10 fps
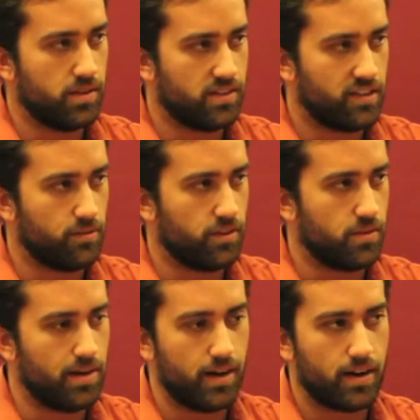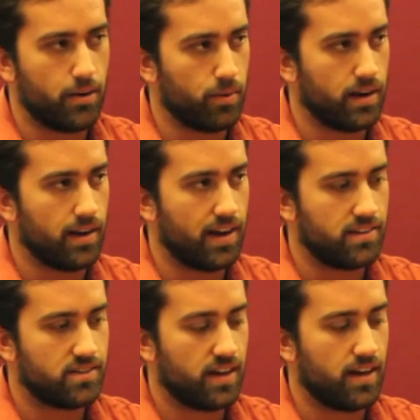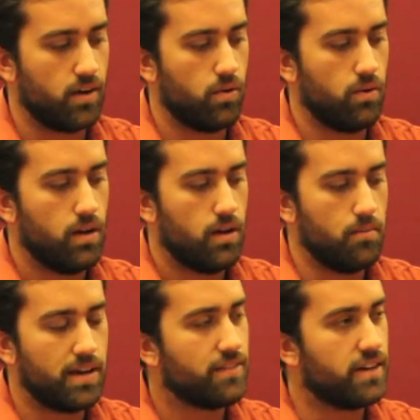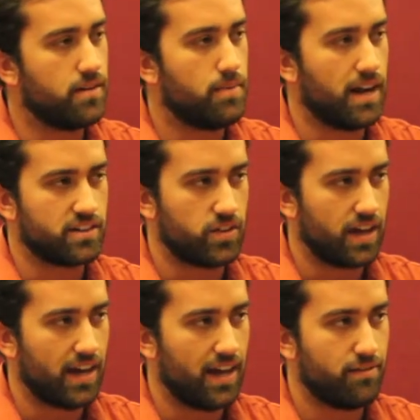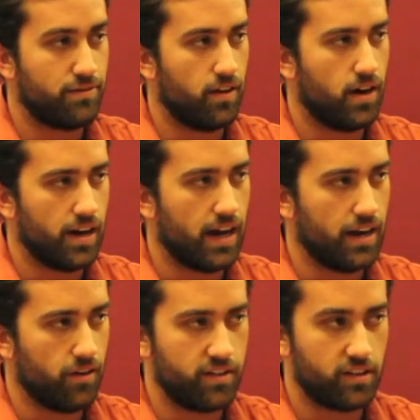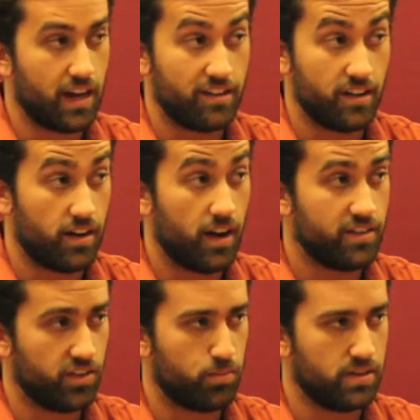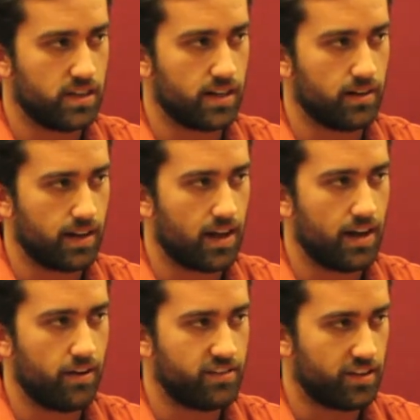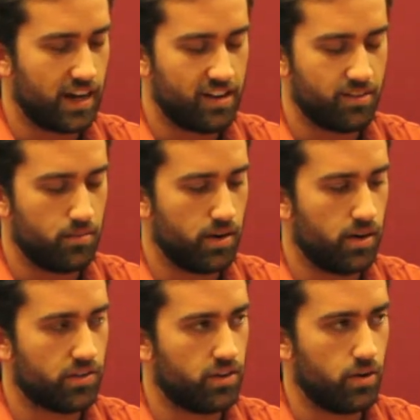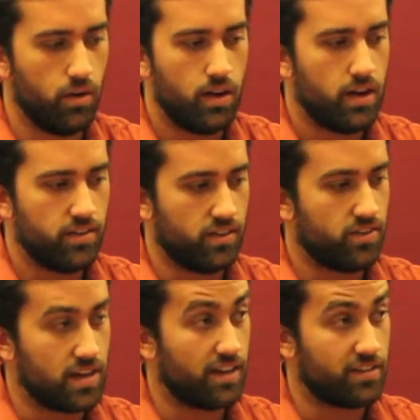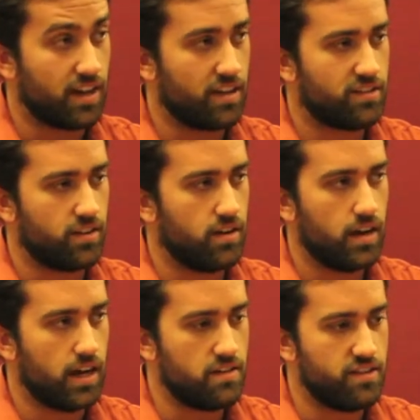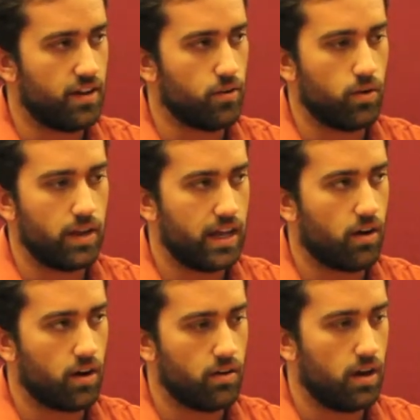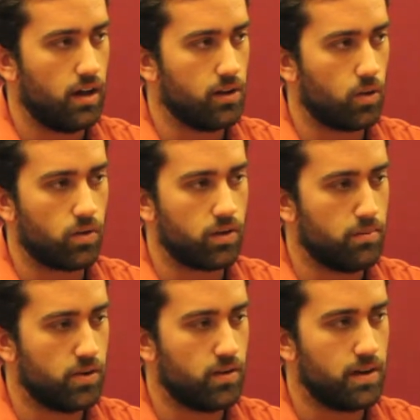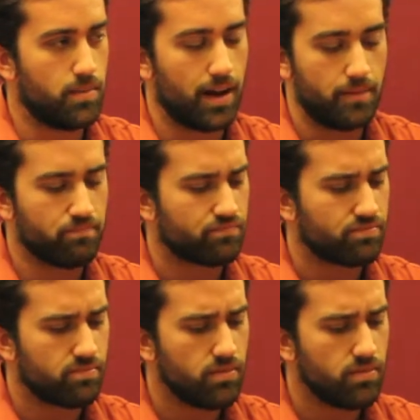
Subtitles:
what the position was about, I realized how big of an impact you can have on higher education, and not just particularly higher education, but also just the education in general in our local community by